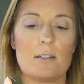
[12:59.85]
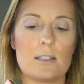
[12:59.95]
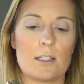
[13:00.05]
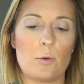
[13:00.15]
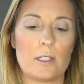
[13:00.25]

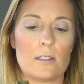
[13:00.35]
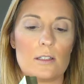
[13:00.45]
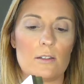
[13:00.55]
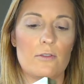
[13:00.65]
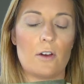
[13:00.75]
It's the Gwen
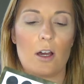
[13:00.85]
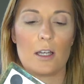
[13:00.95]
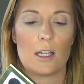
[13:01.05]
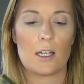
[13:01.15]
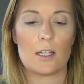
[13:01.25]

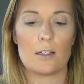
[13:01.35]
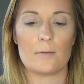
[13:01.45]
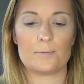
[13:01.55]
Stefani